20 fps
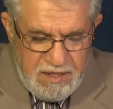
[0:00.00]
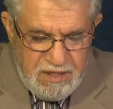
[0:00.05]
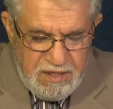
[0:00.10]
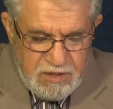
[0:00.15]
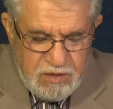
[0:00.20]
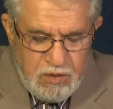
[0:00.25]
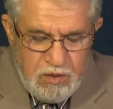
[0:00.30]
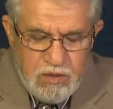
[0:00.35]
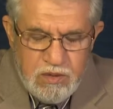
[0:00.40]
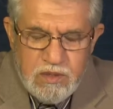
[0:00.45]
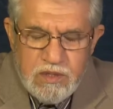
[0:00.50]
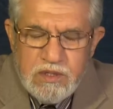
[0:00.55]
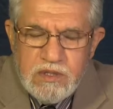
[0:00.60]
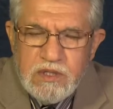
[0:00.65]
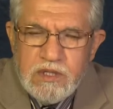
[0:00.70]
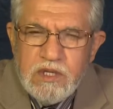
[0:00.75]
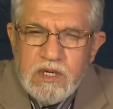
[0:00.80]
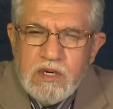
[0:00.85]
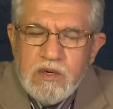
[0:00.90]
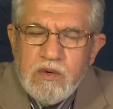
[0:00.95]
So
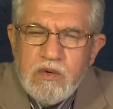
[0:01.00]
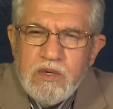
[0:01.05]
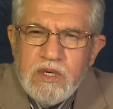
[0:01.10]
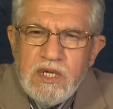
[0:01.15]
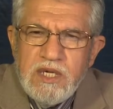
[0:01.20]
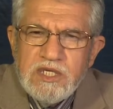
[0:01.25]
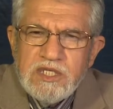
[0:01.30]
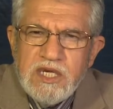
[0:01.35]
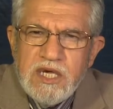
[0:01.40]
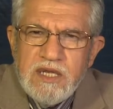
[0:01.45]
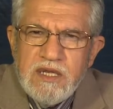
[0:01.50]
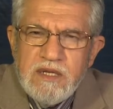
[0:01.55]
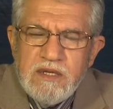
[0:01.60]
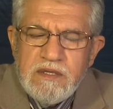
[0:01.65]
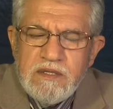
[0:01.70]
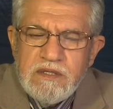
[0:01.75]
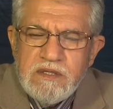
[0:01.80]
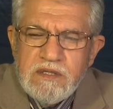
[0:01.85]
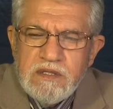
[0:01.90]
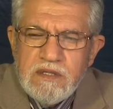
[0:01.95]
the creation